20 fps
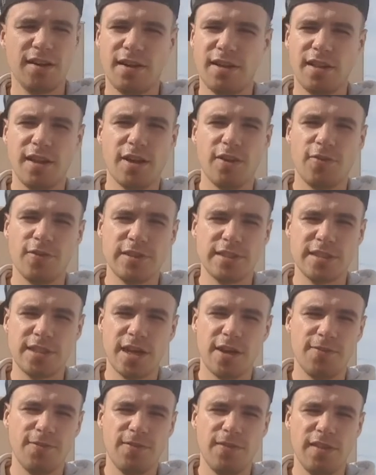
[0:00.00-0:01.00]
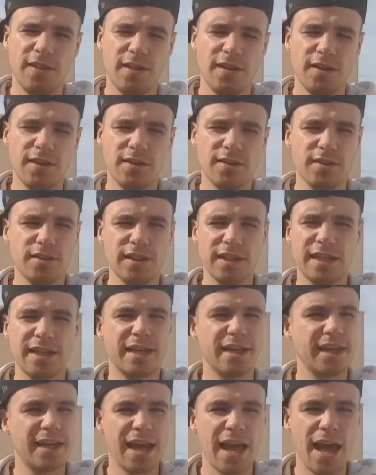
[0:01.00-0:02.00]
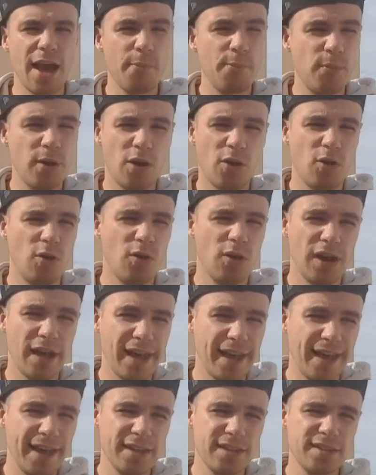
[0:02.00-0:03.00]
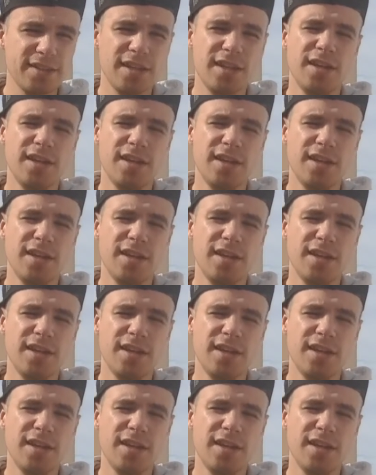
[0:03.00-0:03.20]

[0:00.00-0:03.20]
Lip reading: a lot of stuff with a cap or hat.